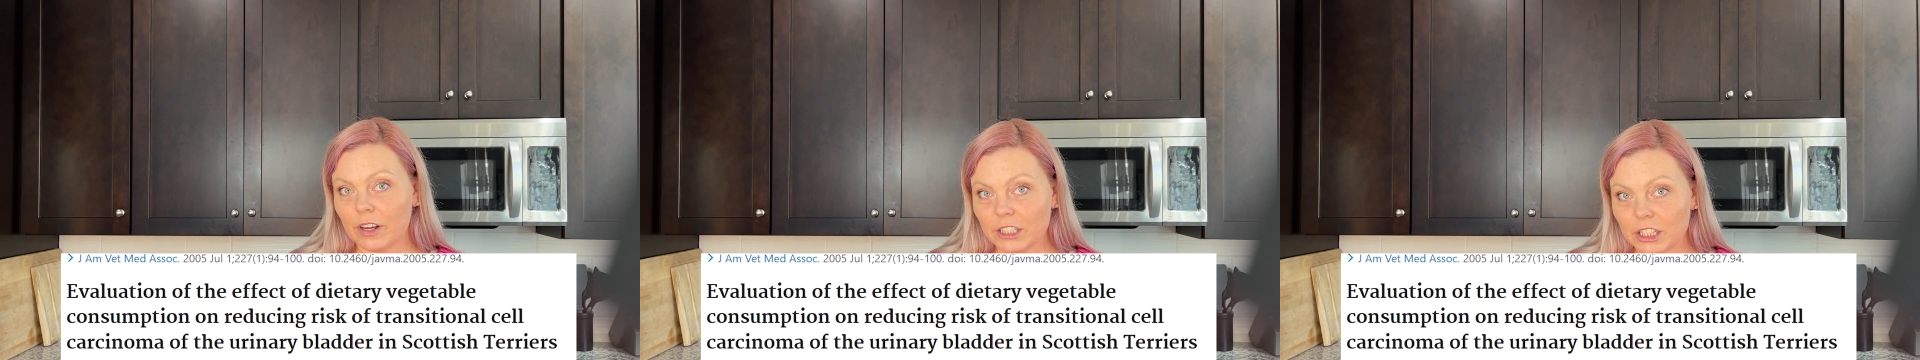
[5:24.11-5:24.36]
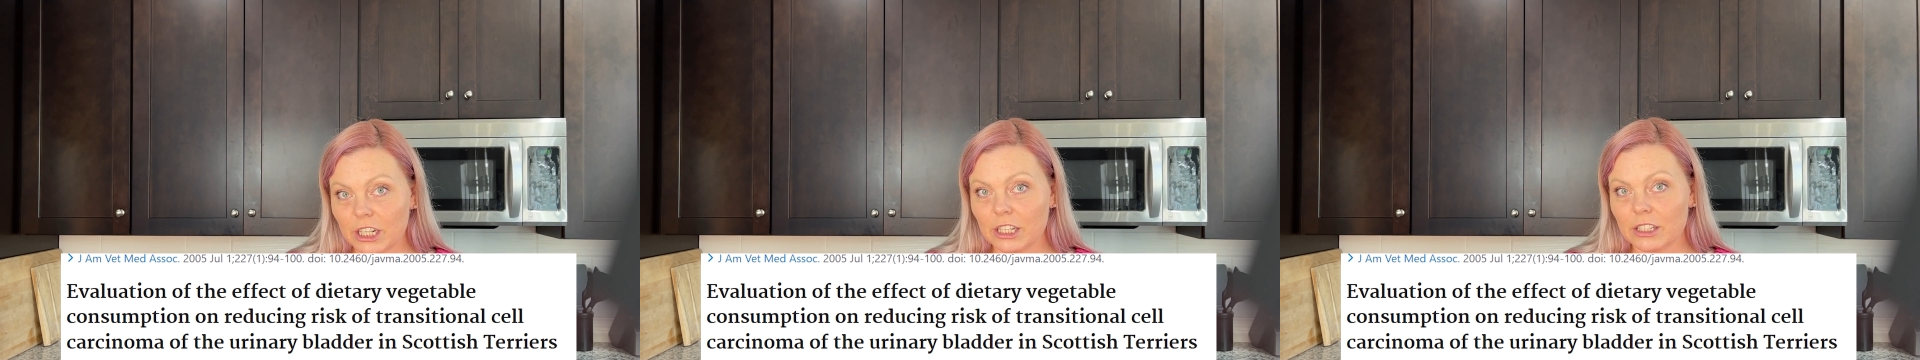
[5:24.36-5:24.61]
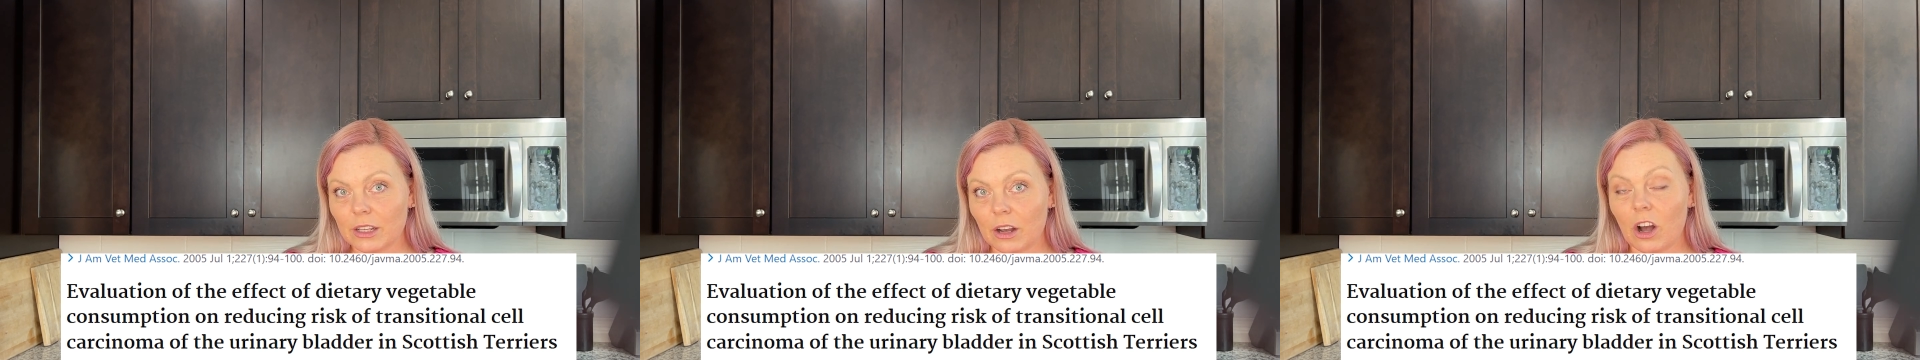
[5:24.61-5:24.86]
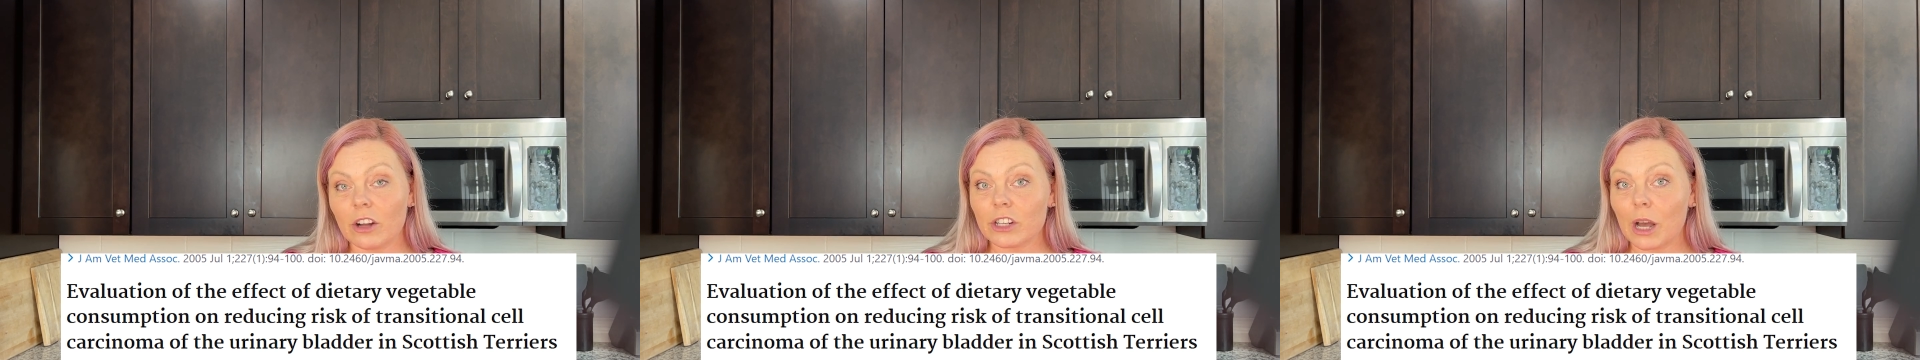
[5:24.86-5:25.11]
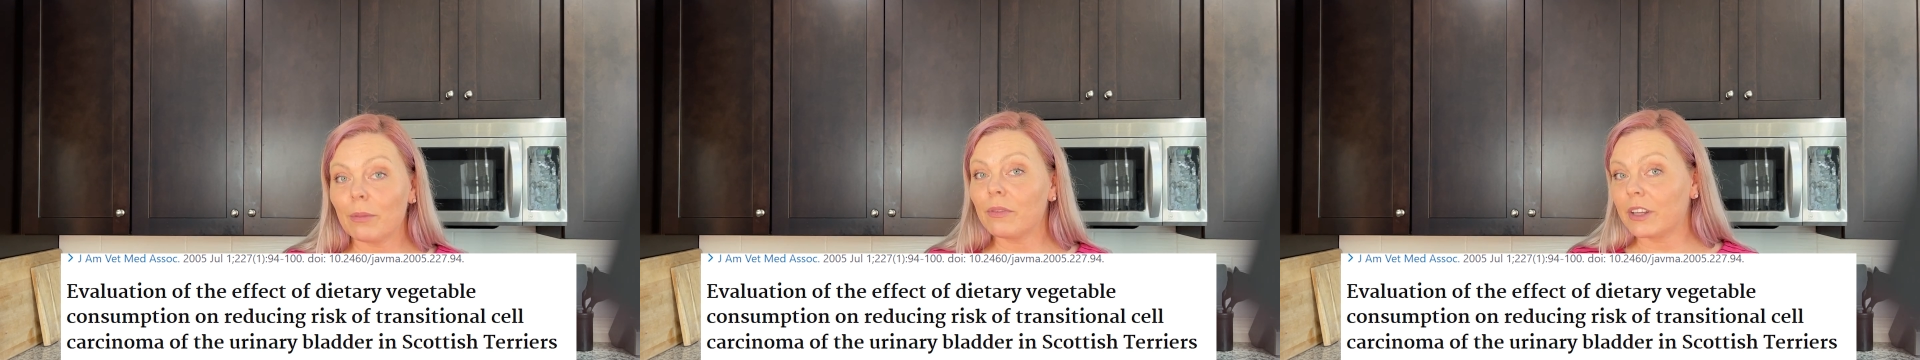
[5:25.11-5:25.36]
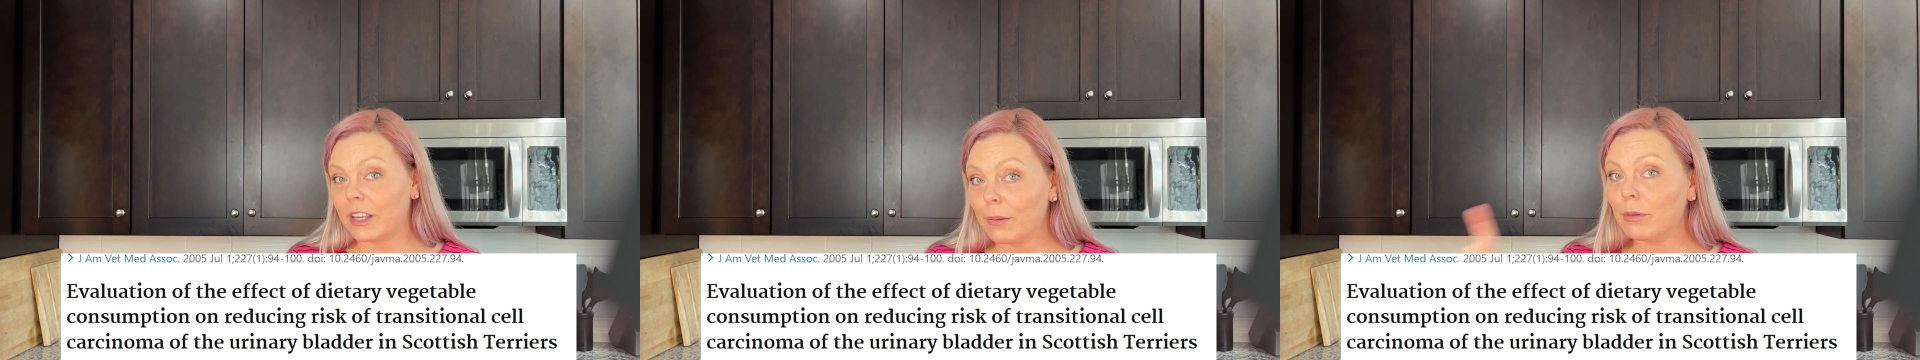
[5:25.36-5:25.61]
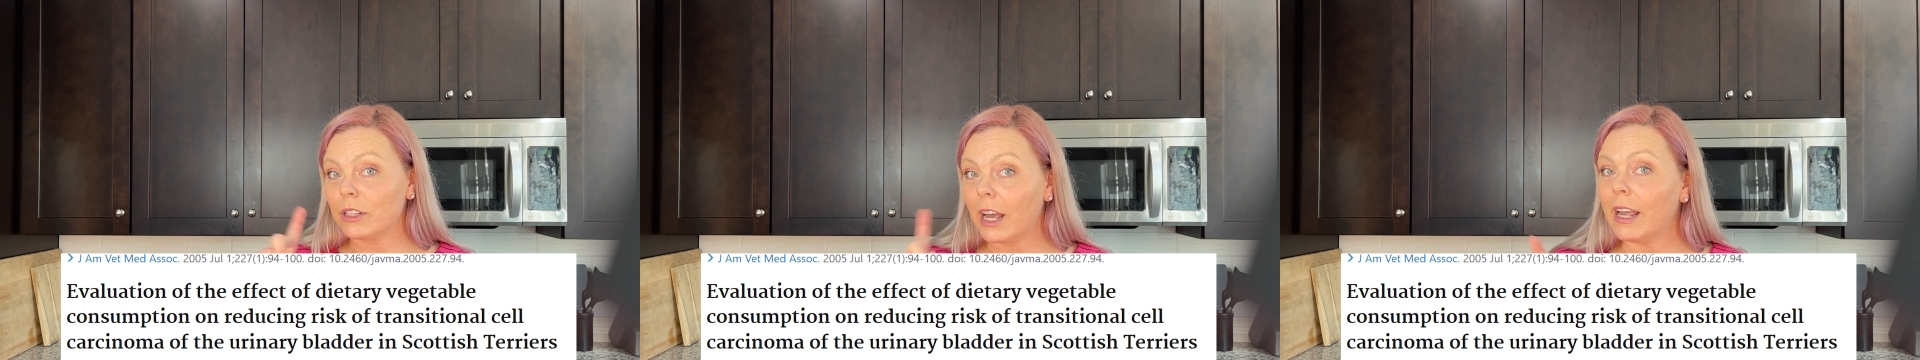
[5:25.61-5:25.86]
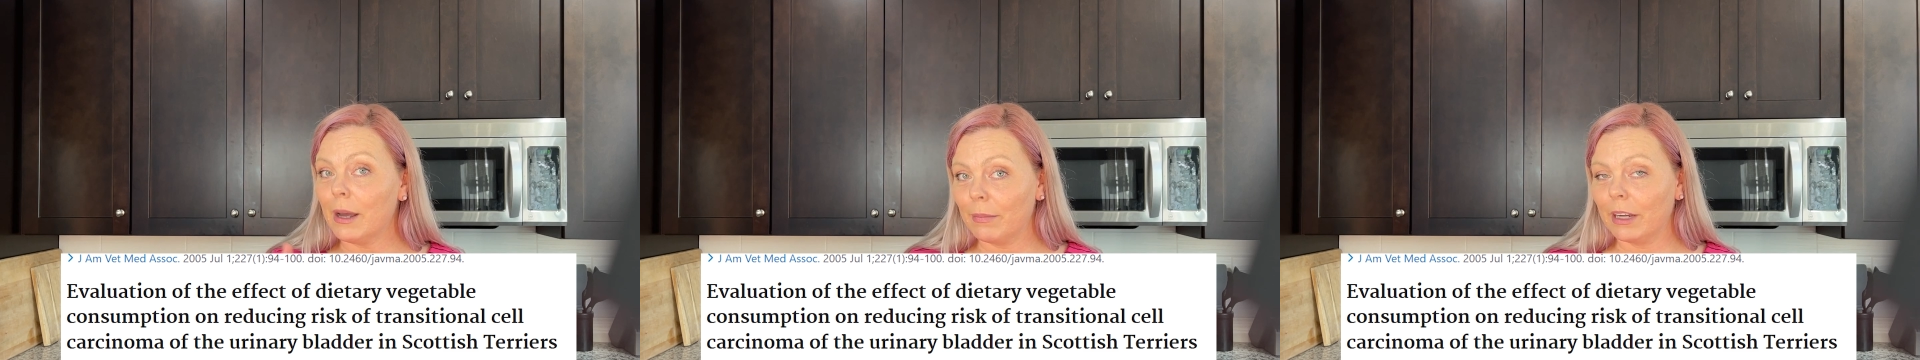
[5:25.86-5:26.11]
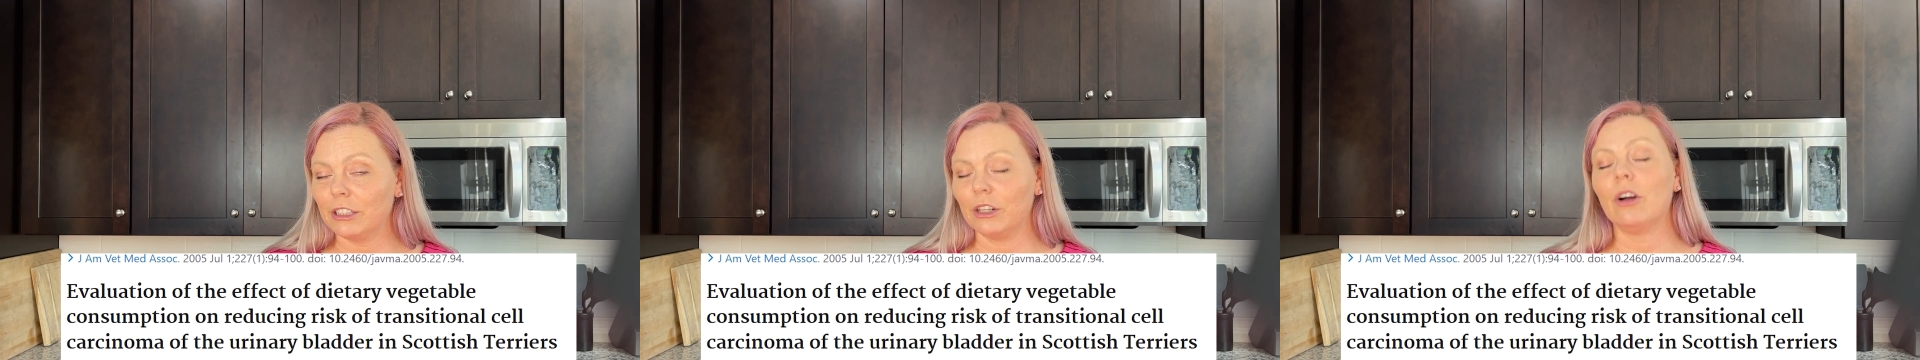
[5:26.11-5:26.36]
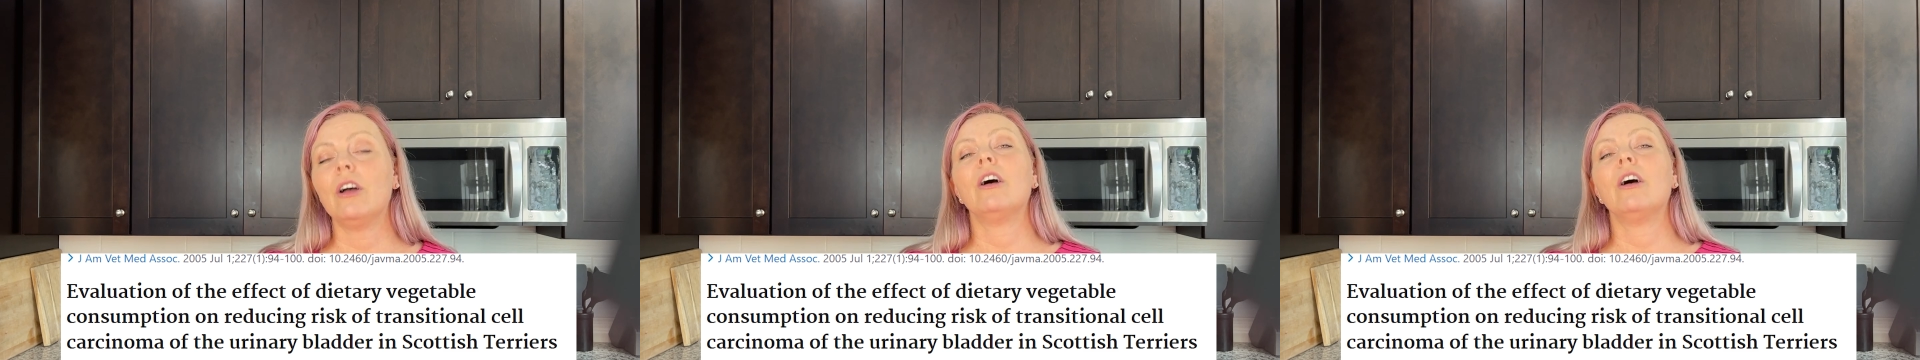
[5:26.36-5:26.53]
veggies, on top of a kibble diet, mind you,